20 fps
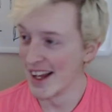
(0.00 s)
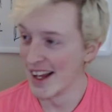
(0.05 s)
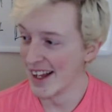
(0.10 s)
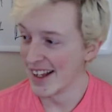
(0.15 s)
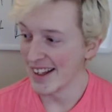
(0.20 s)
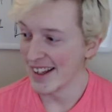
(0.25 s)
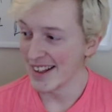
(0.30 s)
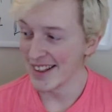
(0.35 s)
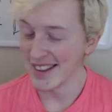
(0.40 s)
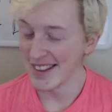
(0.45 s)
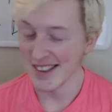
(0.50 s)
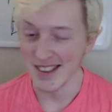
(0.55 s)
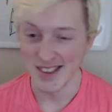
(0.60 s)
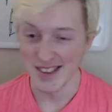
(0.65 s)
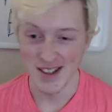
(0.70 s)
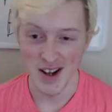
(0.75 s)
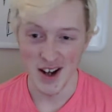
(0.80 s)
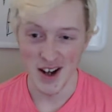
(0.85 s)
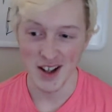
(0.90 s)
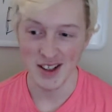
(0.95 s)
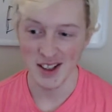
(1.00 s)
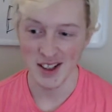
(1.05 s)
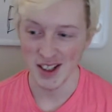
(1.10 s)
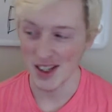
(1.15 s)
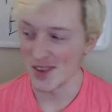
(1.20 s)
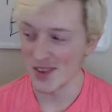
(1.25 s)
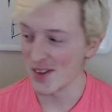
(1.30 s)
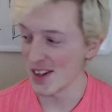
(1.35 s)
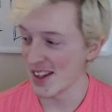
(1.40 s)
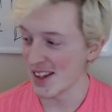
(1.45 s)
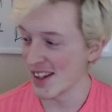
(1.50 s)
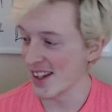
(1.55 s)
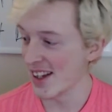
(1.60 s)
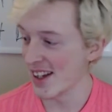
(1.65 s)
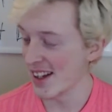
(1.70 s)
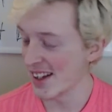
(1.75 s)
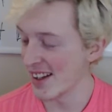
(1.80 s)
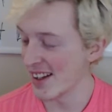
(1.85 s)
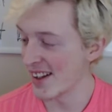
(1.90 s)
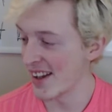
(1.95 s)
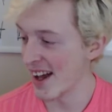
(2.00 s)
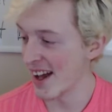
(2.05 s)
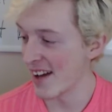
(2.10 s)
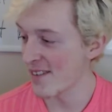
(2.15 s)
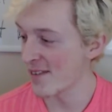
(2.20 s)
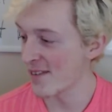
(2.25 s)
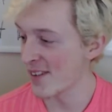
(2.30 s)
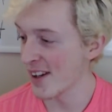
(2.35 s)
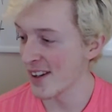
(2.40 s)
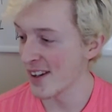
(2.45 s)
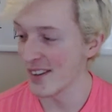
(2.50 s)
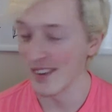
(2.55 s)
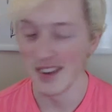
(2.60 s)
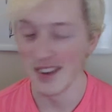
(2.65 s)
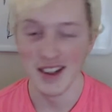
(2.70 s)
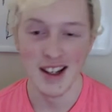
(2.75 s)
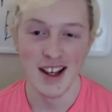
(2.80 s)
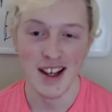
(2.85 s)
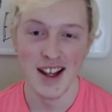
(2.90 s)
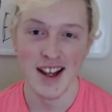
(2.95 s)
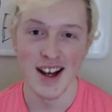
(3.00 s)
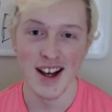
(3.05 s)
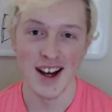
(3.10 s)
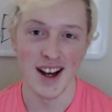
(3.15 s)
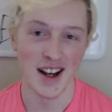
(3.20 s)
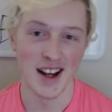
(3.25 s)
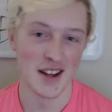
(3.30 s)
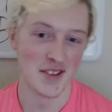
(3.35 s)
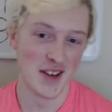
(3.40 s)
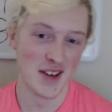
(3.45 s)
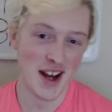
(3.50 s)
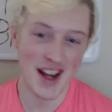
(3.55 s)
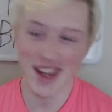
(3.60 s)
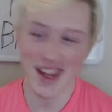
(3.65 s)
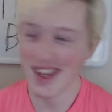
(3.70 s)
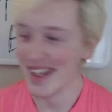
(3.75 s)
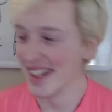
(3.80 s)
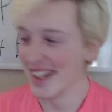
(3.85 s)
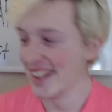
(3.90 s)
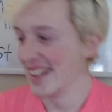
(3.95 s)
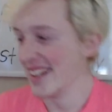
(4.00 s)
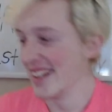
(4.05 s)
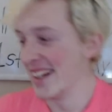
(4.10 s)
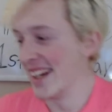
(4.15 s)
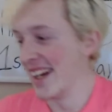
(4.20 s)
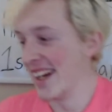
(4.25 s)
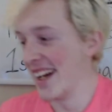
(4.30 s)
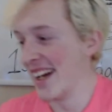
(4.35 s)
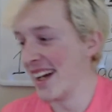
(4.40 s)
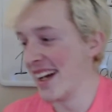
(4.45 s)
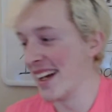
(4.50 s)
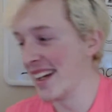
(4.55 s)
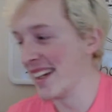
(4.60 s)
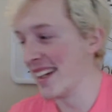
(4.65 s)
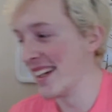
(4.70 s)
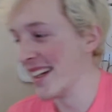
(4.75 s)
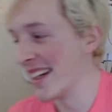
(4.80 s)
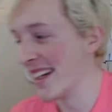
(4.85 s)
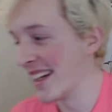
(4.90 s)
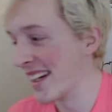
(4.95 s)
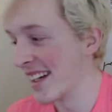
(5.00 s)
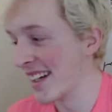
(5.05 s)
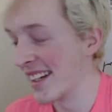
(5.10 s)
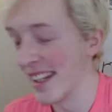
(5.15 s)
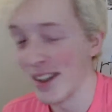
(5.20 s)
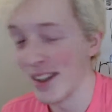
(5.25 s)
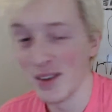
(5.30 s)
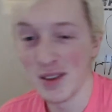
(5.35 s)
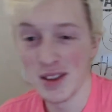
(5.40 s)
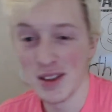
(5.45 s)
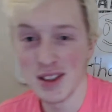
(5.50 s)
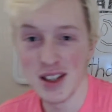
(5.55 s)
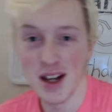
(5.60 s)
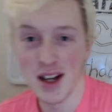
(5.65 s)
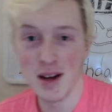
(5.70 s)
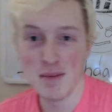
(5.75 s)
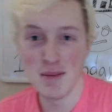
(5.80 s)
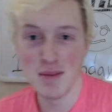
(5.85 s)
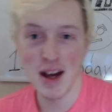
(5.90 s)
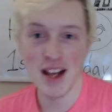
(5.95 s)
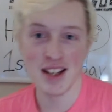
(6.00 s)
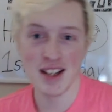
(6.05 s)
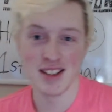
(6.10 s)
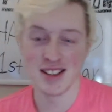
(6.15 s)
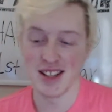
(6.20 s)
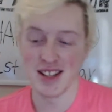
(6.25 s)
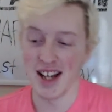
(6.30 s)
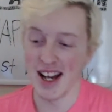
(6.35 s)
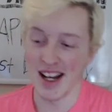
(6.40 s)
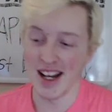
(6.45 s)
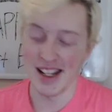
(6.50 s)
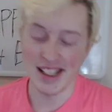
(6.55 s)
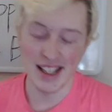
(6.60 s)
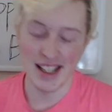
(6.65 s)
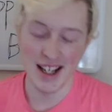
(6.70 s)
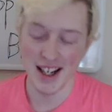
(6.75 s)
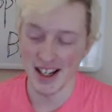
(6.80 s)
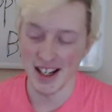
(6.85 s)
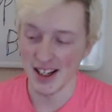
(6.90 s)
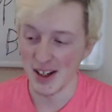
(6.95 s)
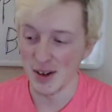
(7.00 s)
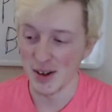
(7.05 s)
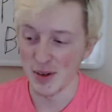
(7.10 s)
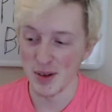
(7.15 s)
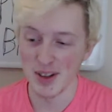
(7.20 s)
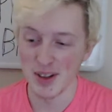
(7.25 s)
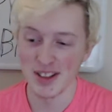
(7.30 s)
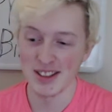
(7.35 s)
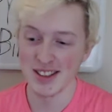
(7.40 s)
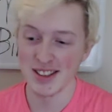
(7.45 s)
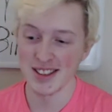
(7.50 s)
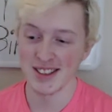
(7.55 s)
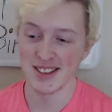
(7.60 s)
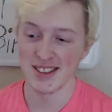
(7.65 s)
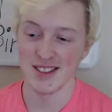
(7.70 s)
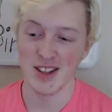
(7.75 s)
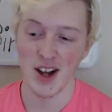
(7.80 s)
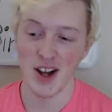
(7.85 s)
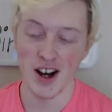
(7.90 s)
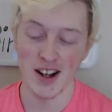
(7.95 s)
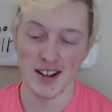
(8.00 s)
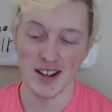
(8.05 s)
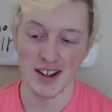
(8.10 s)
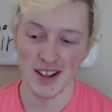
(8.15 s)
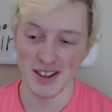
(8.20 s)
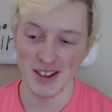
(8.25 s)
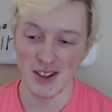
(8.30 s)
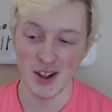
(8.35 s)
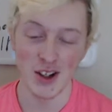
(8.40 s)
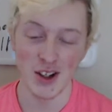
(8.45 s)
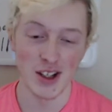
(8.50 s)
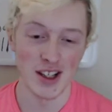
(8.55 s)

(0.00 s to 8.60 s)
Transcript: this is not gonna be that fun um, and it was a mess i it was not good